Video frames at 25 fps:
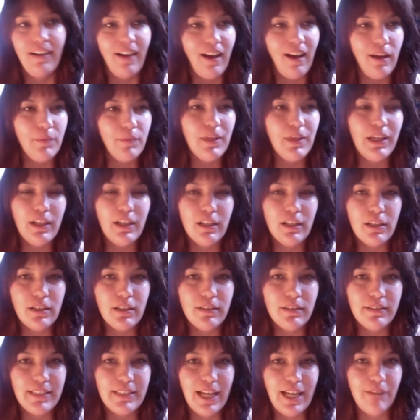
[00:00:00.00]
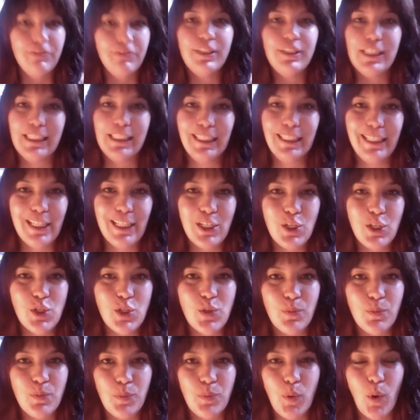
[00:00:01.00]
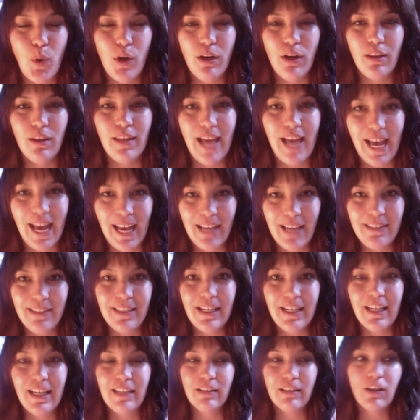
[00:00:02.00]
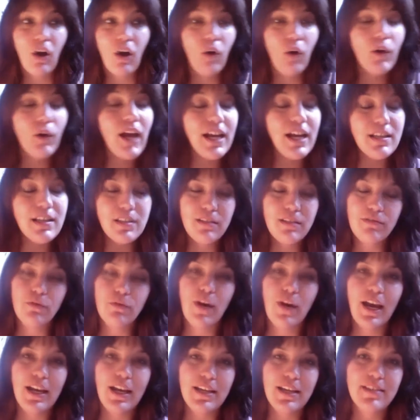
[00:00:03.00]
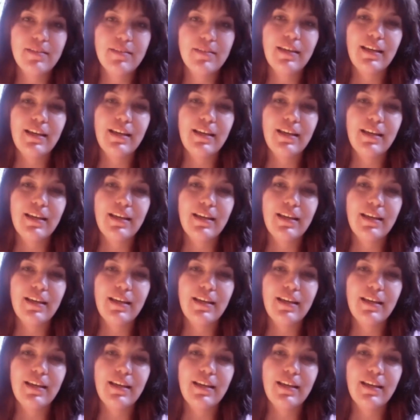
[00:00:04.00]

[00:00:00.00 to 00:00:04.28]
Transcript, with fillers: I'm here definitely to support that in all kinds of ways,